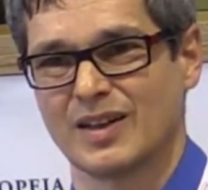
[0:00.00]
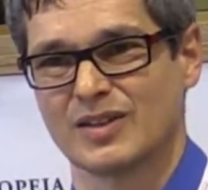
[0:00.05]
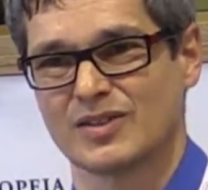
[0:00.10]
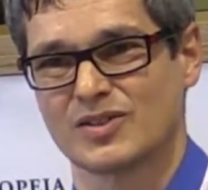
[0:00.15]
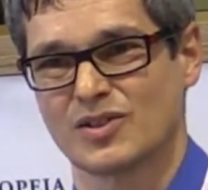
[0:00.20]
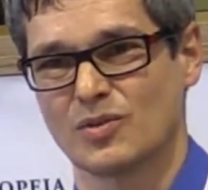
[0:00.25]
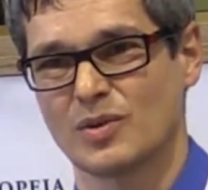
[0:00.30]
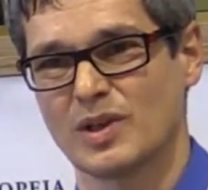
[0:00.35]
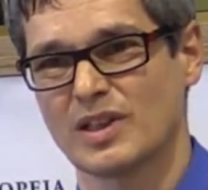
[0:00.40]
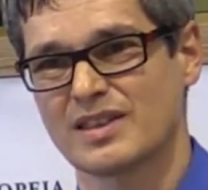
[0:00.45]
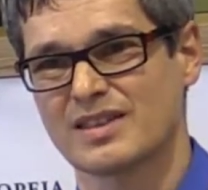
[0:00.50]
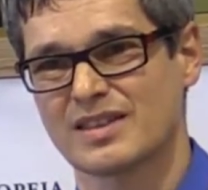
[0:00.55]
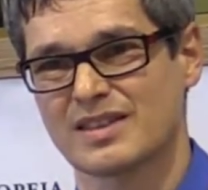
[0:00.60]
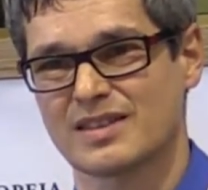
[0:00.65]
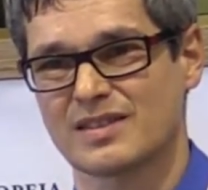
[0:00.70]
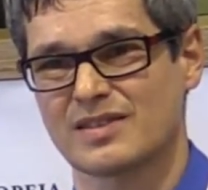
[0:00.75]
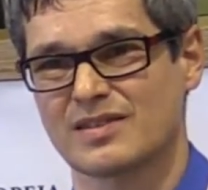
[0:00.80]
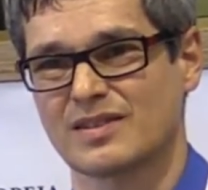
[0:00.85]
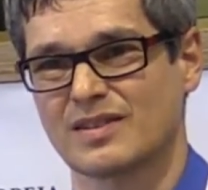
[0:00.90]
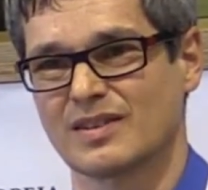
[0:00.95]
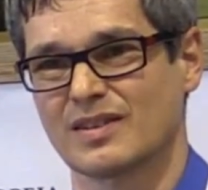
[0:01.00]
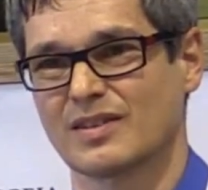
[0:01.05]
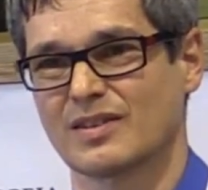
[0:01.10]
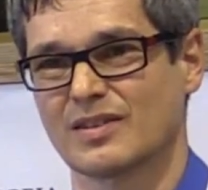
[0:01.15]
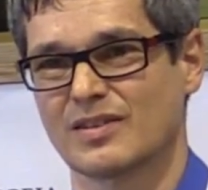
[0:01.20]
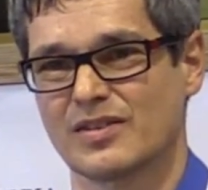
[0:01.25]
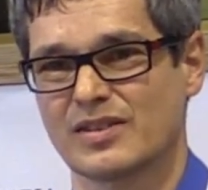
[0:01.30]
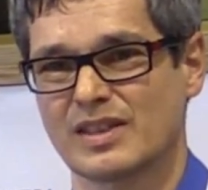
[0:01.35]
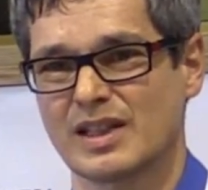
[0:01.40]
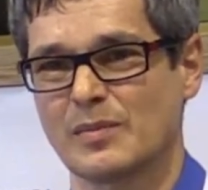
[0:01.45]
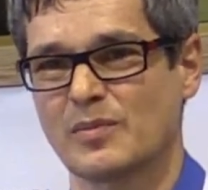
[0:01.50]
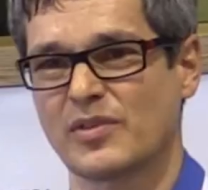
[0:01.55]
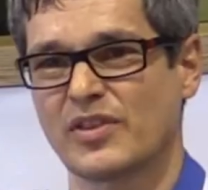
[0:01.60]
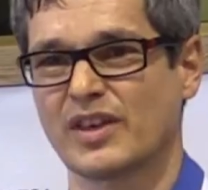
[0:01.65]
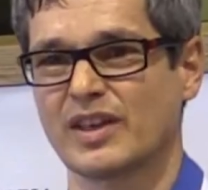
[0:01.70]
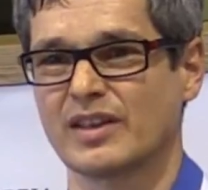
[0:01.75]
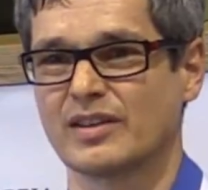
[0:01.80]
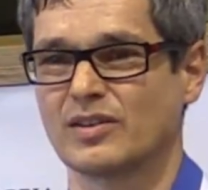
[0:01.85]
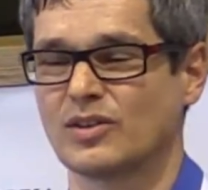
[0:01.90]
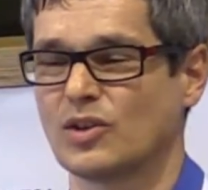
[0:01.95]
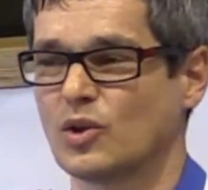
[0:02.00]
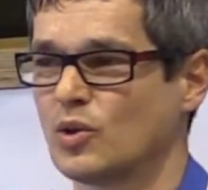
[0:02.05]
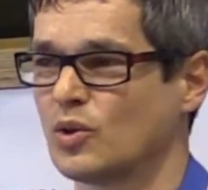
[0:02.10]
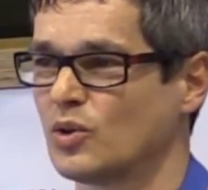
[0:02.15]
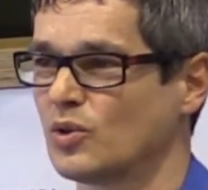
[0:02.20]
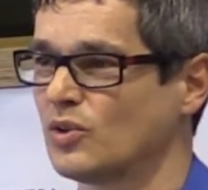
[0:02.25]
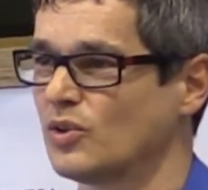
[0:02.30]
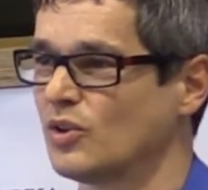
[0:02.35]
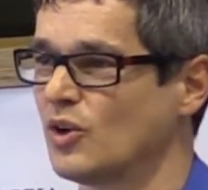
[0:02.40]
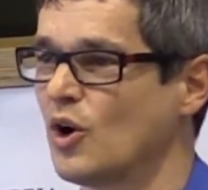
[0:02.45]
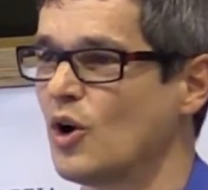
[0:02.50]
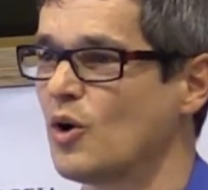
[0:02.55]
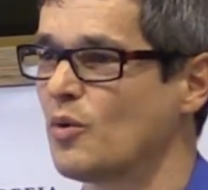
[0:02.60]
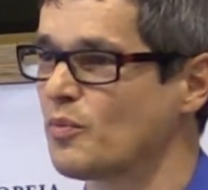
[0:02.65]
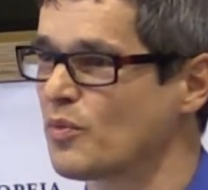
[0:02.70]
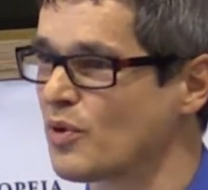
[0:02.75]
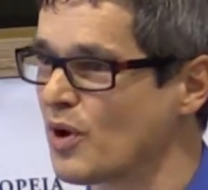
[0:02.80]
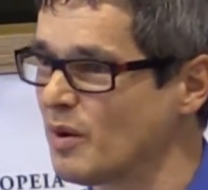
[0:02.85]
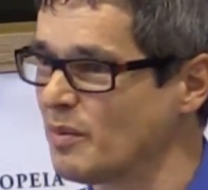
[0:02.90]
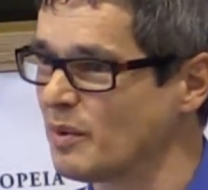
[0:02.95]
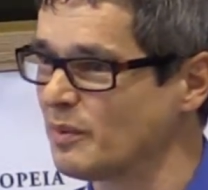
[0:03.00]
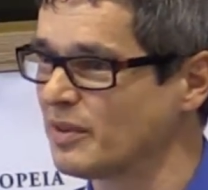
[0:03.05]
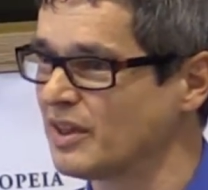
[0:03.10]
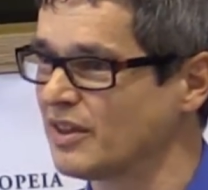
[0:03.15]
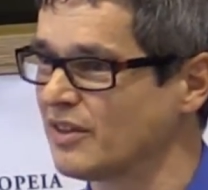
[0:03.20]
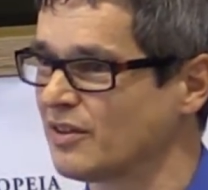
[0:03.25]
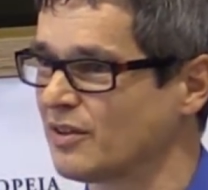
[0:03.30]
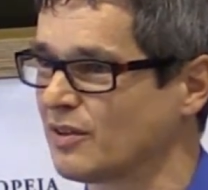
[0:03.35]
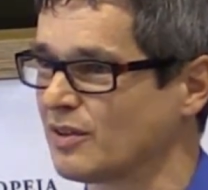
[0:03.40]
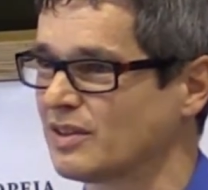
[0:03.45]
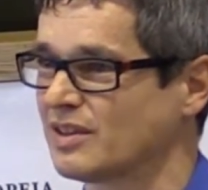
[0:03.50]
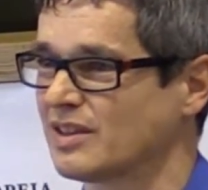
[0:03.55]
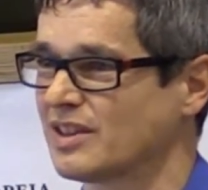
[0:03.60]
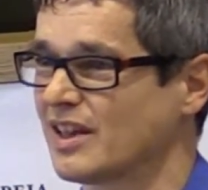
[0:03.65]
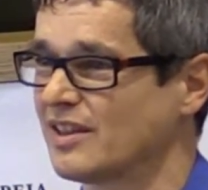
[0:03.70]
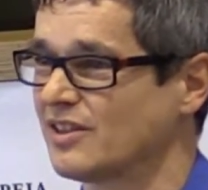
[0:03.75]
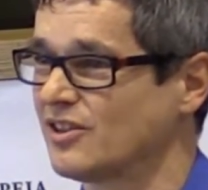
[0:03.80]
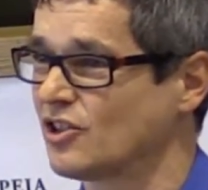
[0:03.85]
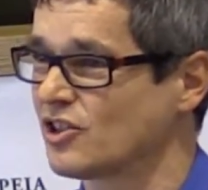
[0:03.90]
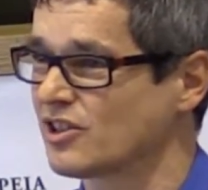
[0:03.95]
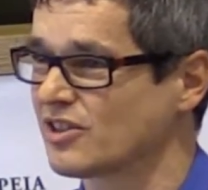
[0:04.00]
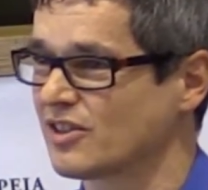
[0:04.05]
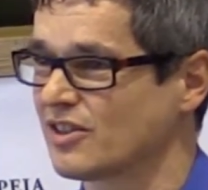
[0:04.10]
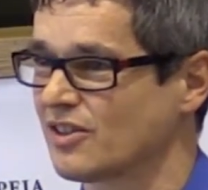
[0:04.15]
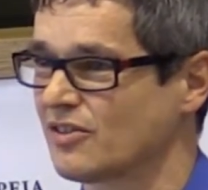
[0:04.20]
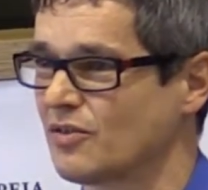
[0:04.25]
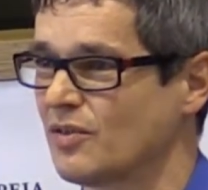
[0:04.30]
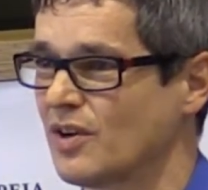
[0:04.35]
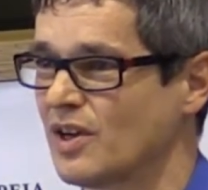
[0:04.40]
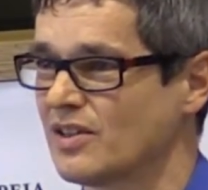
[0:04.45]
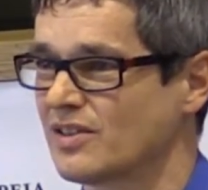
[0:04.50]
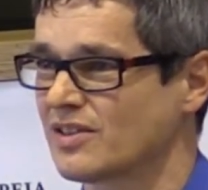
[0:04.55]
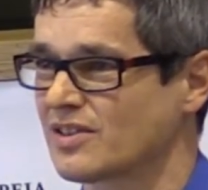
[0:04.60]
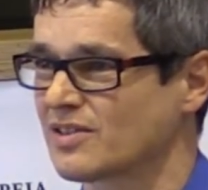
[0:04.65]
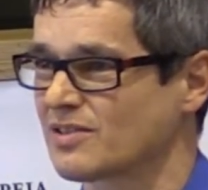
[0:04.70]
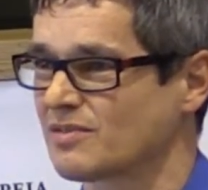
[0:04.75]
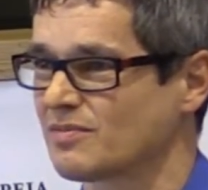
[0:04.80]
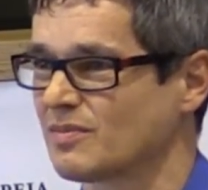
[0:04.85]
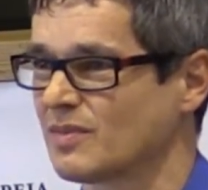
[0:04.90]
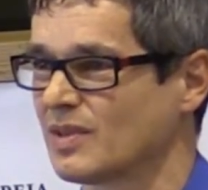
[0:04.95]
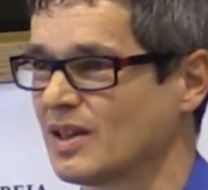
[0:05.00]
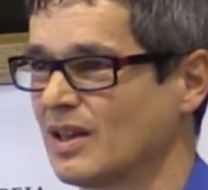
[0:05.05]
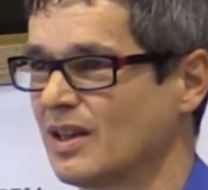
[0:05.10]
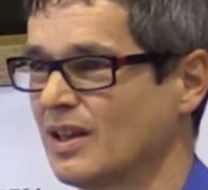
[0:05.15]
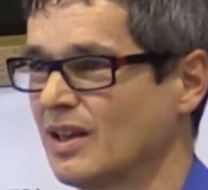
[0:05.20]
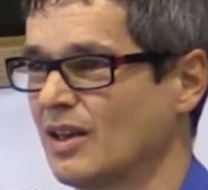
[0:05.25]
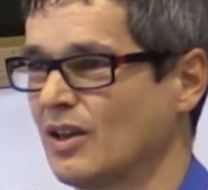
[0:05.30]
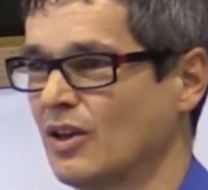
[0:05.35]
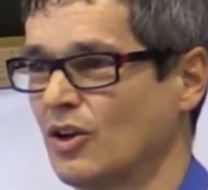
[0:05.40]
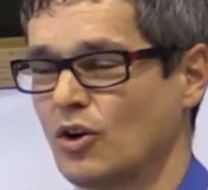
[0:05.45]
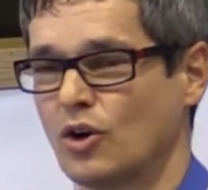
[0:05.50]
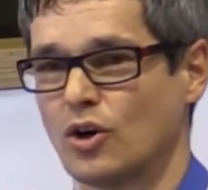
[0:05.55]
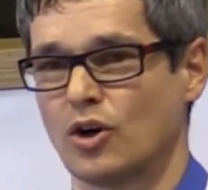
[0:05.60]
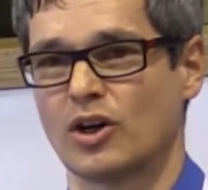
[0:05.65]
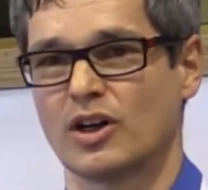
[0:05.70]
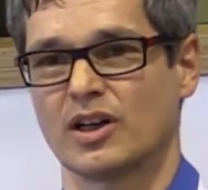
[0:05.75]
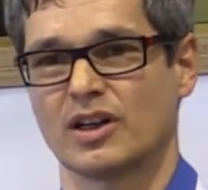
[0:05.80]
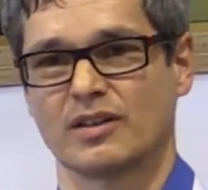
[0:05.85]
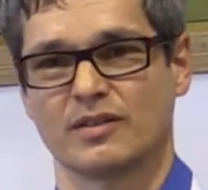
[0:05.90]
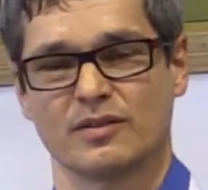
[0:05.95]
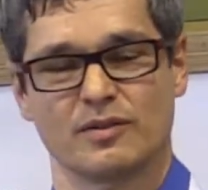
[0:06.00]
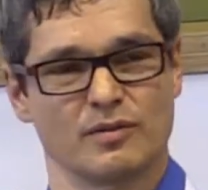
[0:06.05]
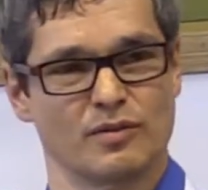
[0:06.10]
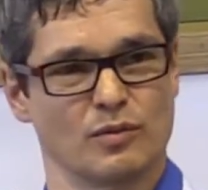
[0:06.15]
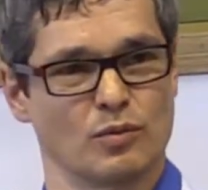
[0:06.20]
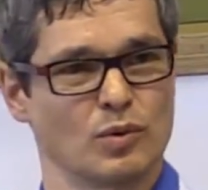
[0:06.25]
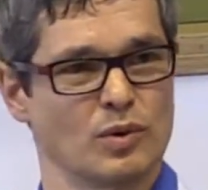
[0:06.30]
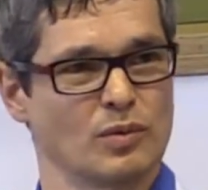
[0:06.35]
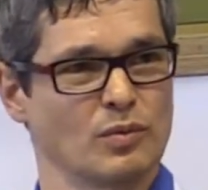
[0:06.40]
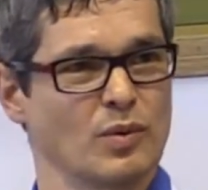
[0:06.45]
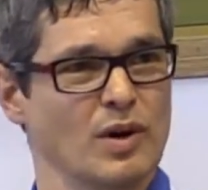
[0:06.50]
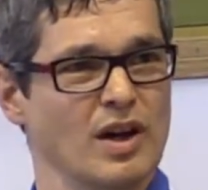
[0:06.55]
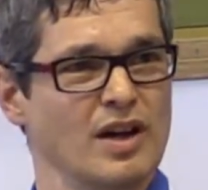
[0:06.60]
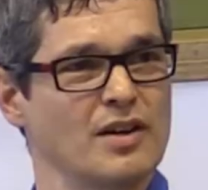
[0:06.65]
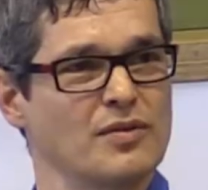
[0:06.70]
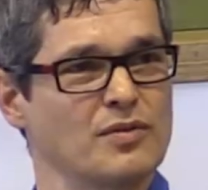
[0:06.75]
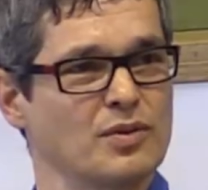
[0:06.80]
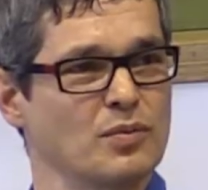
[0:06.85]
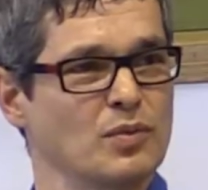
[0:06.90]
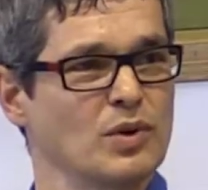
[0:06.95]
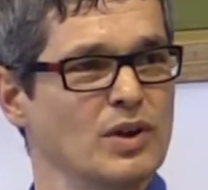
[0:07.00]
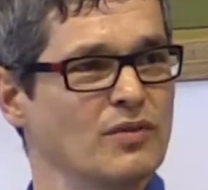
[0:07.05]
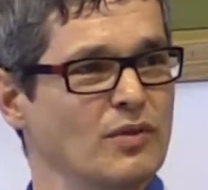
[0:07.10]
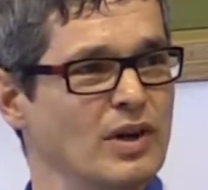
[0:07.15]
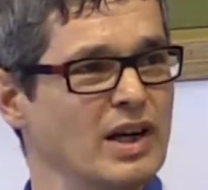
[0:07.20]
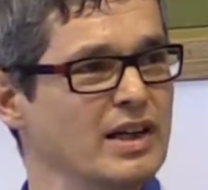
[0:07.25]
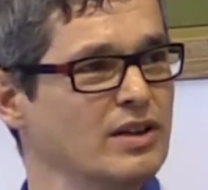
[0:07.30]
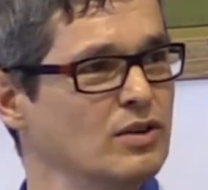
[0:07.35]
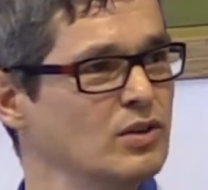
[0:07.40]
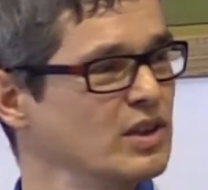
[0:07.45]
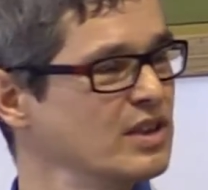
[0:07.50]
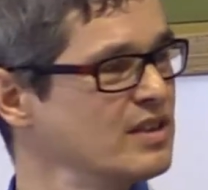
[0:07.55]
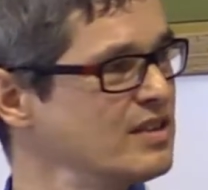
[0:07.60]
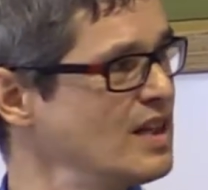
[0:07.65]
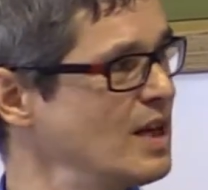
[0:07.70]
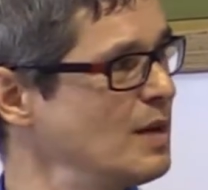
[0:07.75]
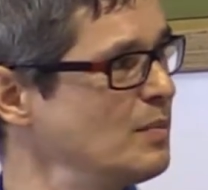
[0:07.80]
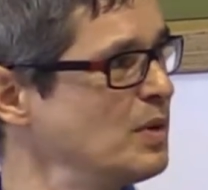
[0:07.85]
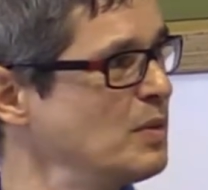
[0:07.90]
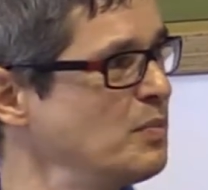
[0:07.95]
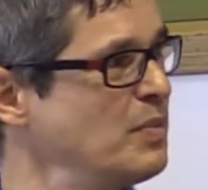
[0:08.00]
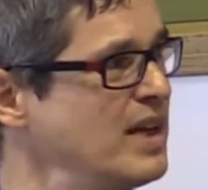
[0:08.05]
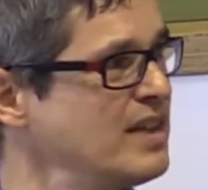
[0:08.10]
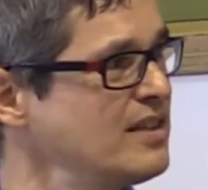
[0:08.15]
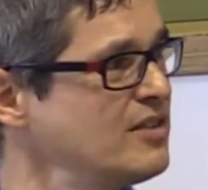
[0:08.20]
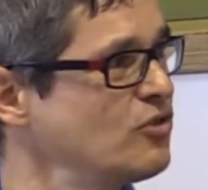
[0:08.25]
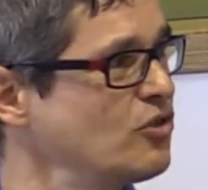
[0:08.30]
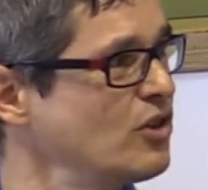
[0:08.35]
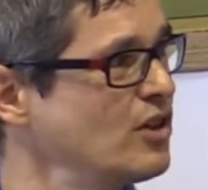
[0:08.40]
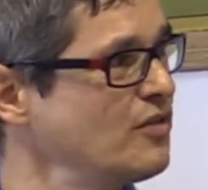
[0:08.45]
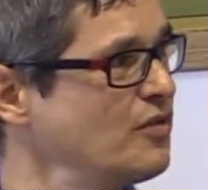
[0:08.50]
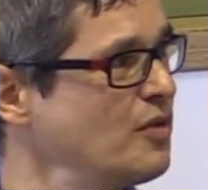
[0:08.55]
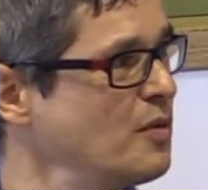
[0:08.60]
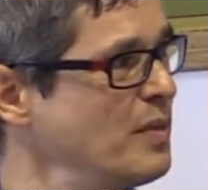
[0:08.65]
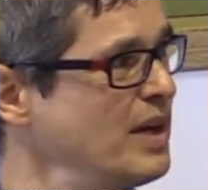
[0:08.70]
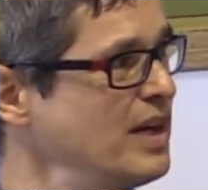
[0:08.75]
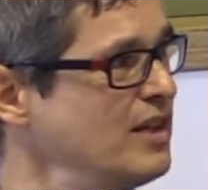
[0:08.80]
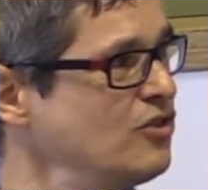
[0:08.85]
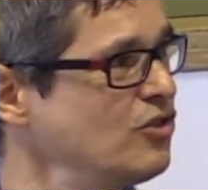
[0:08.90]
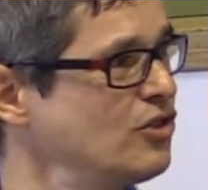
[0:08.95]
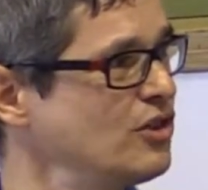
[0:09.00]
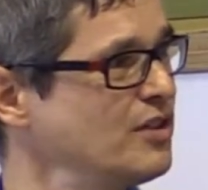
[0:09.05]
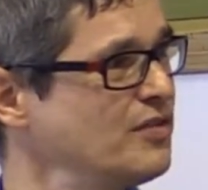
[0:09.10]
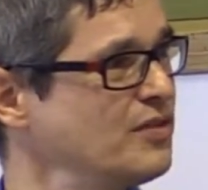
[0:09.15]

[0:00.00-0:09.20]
So that's something you know probably 10 years in advance. Or we have a very good example, passenger information.